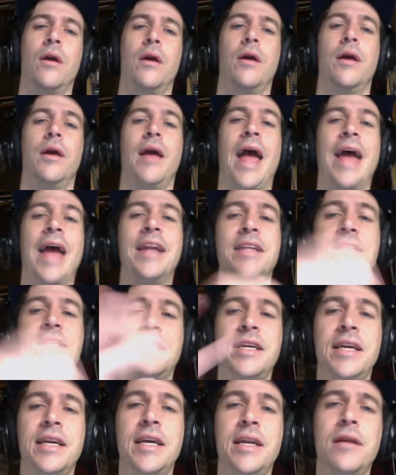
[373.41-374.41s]
And
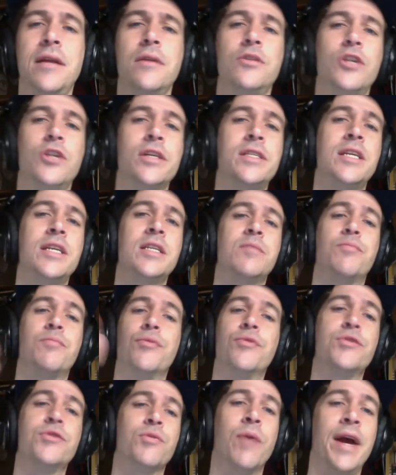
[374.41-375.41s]
indeed, just as
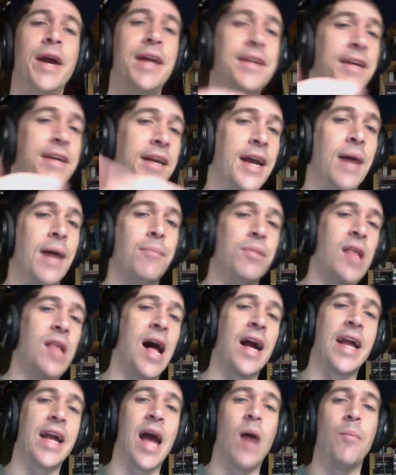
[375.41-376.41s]
Bruce Wayne cannot
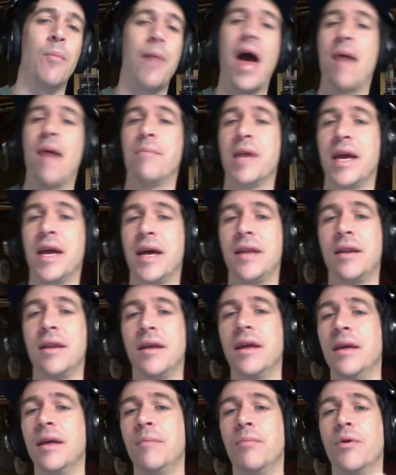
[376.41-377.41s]
block out Batman
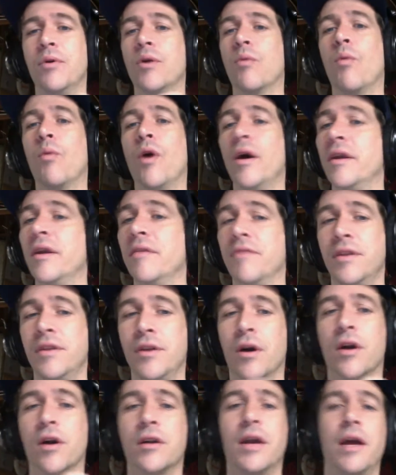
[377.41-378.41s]
in Book 1 of The
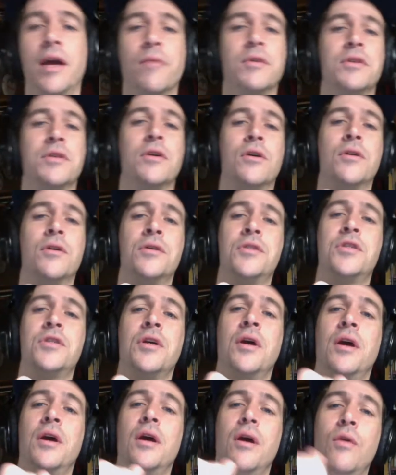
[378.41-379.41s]
Dark Knight Returns,
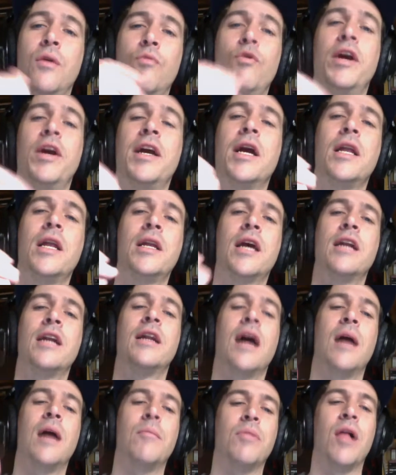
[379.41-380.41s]
Regan
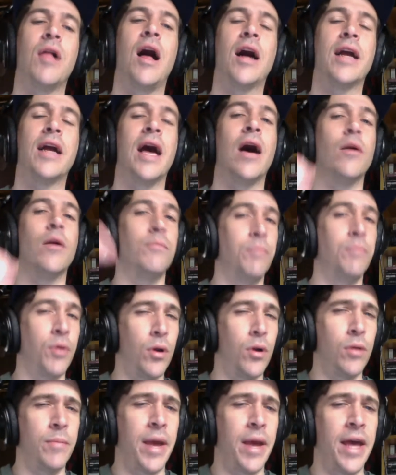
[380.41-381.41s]
cannot block out
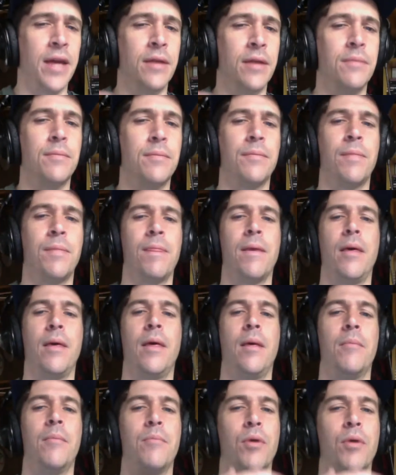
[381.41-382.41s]
Birdman.
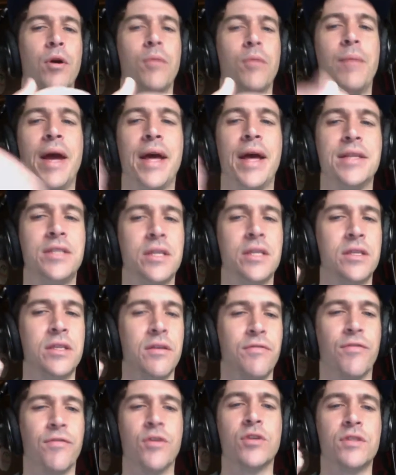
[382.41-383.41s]
Birdman's is the
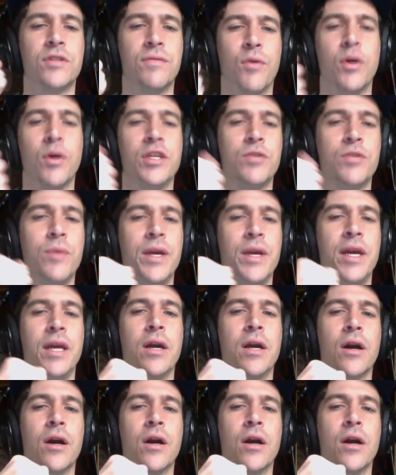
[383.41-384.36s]
first voice we hear,